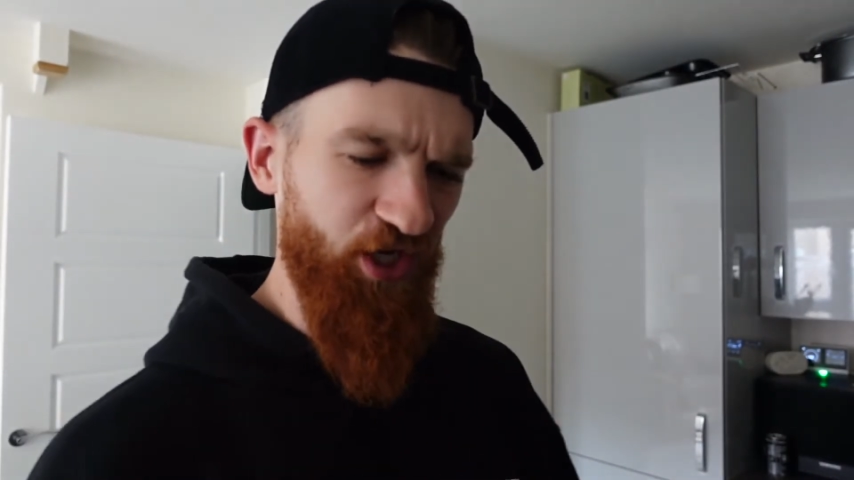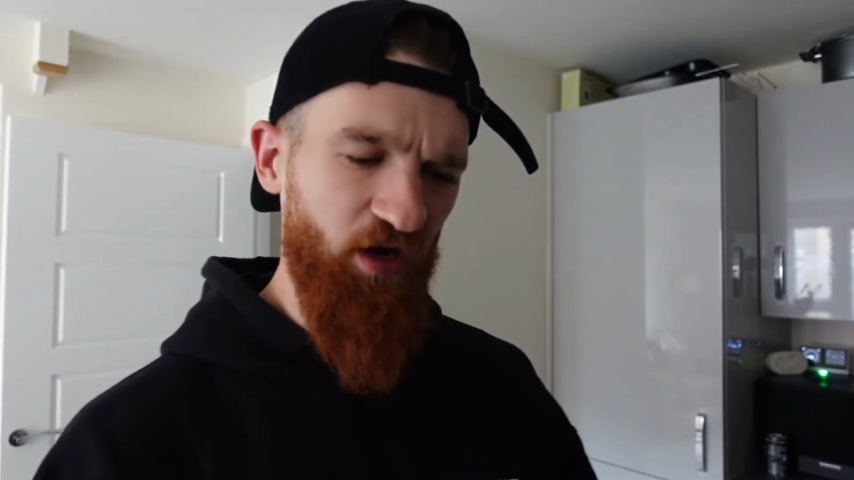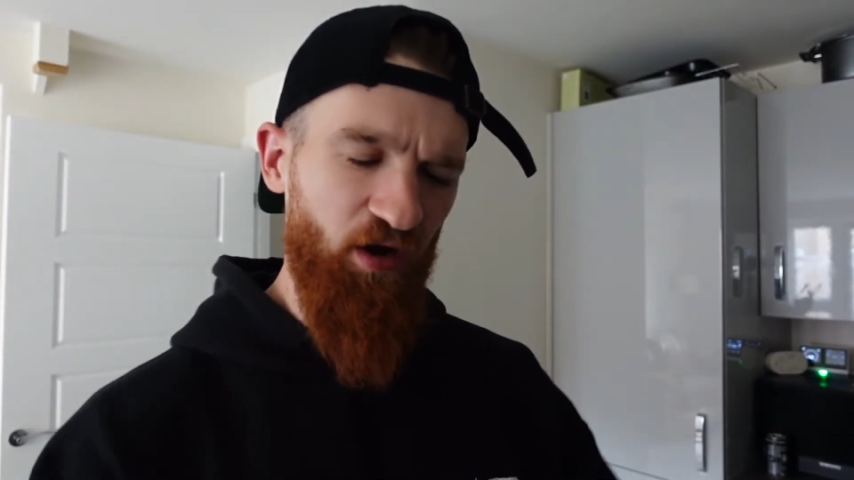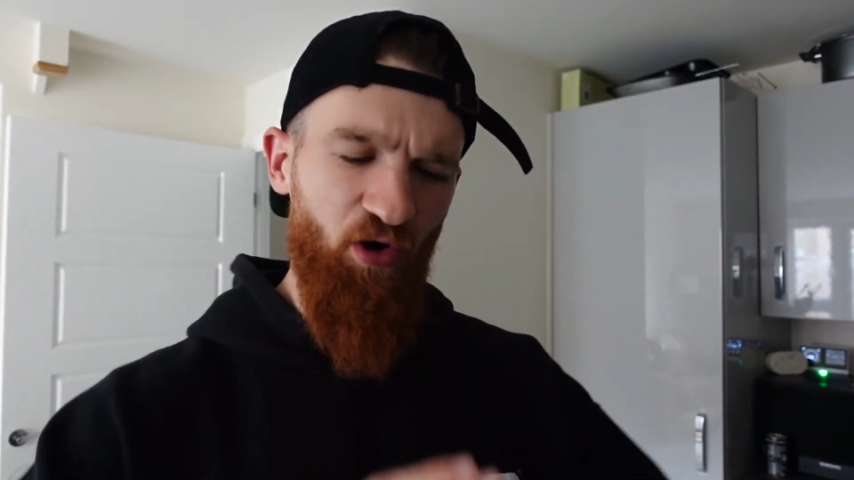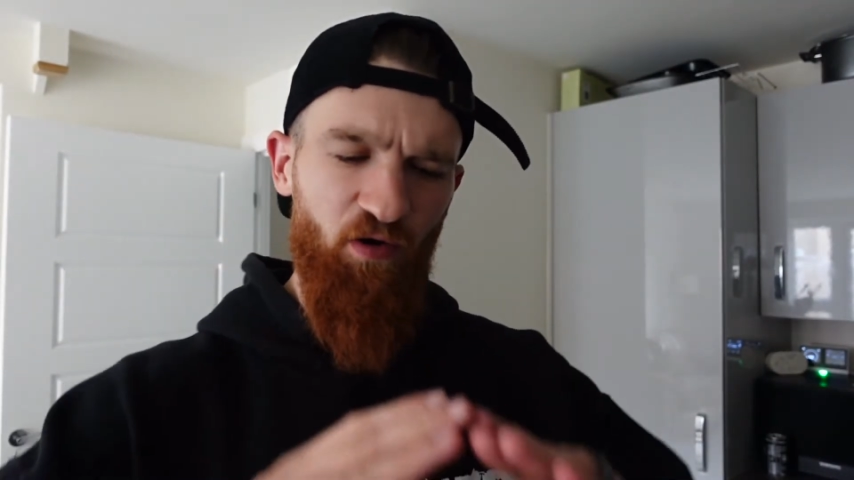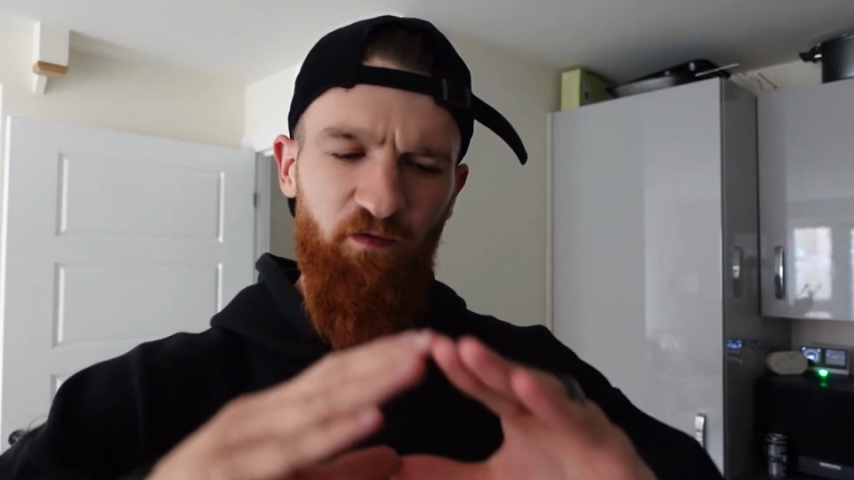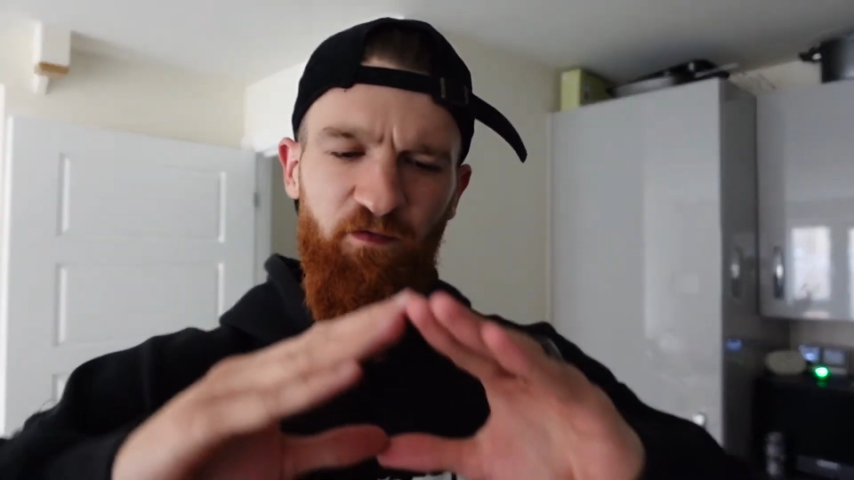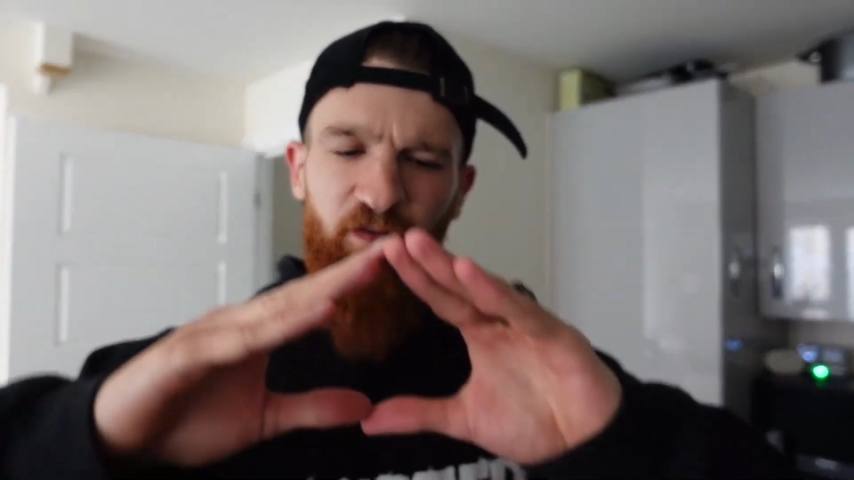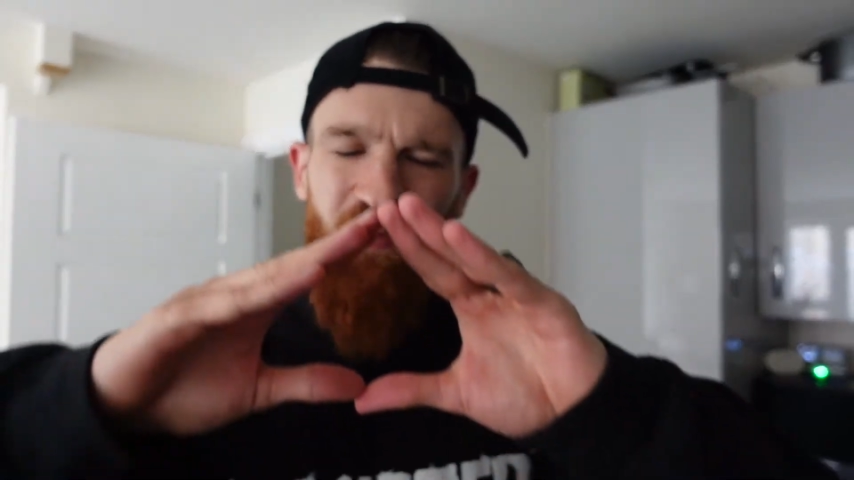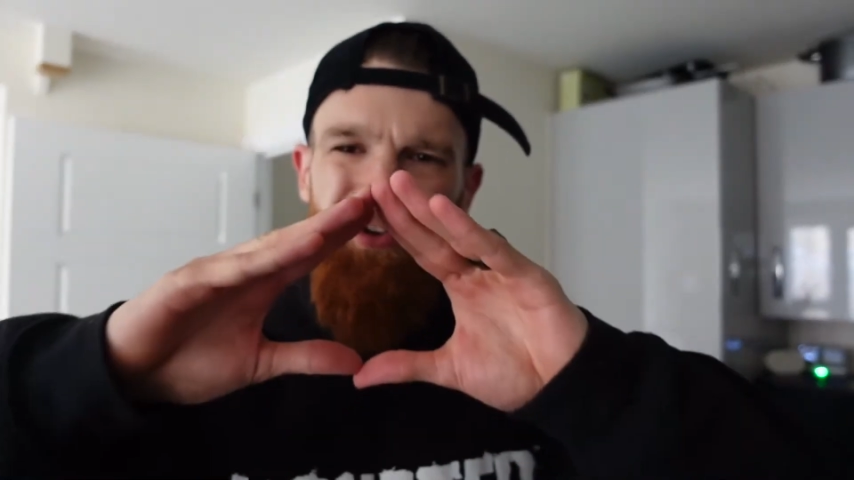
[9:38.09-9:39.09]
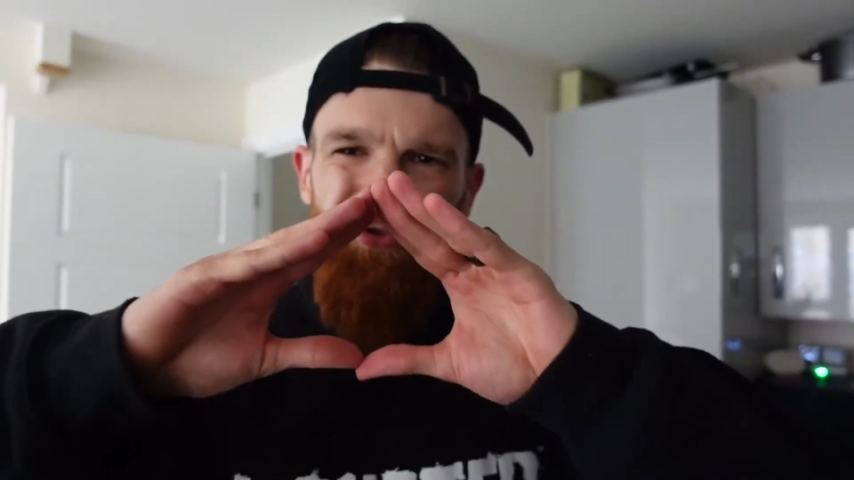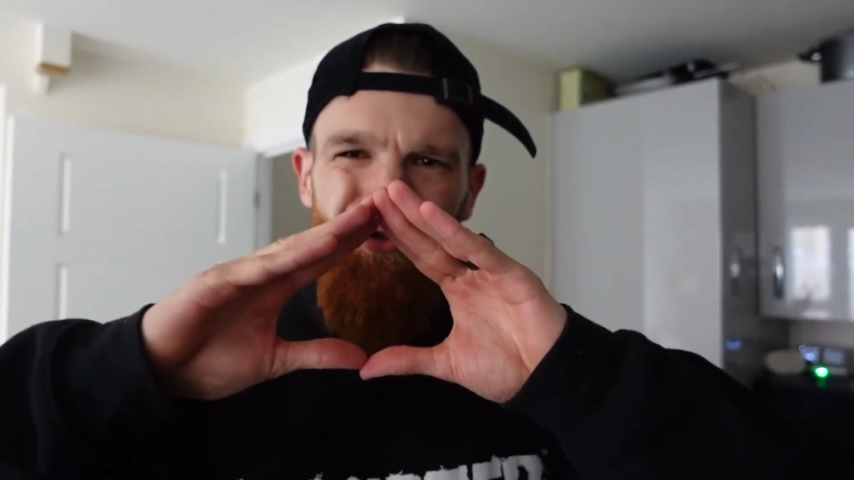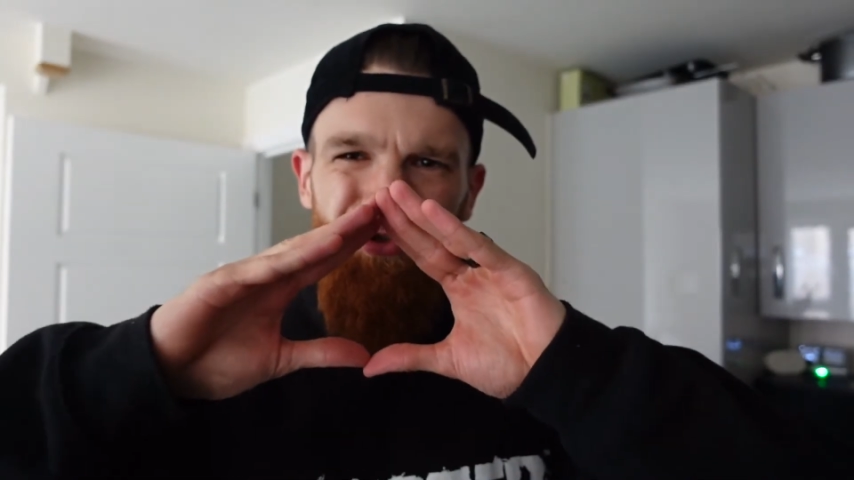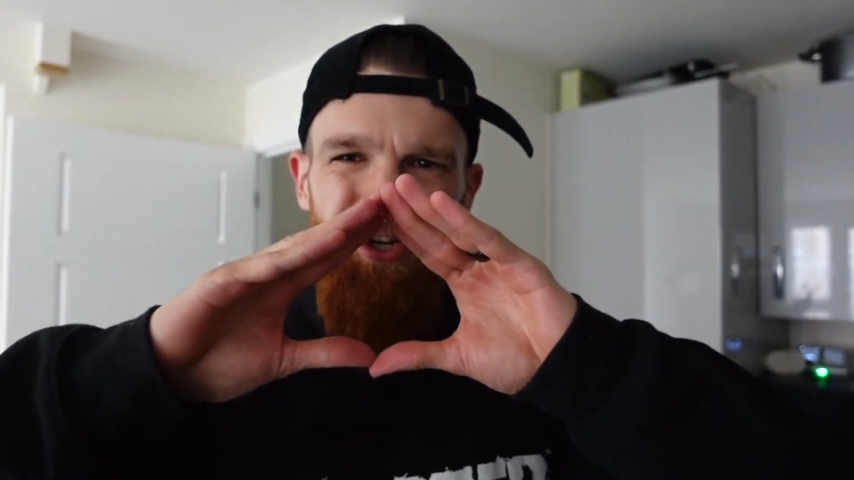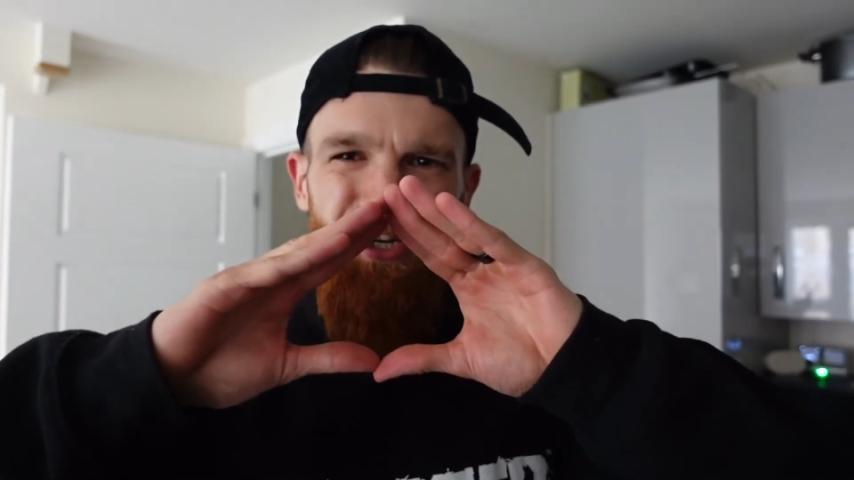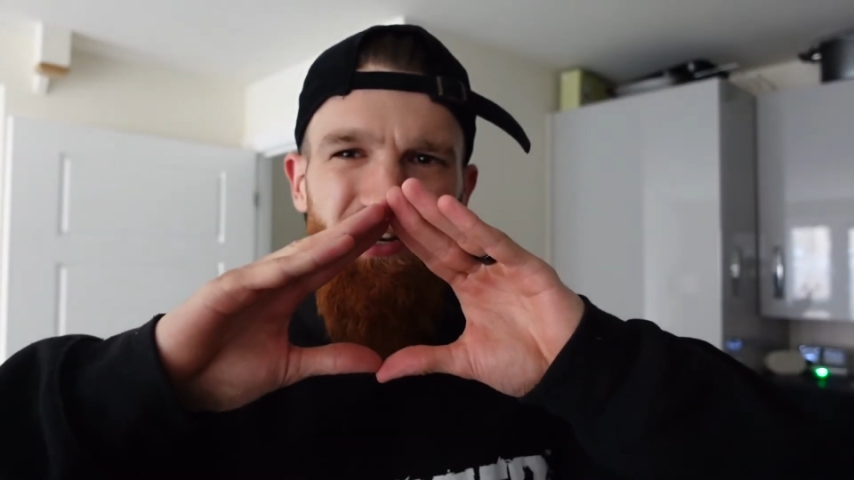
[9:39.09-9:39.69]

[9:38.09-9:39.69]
of nutrition,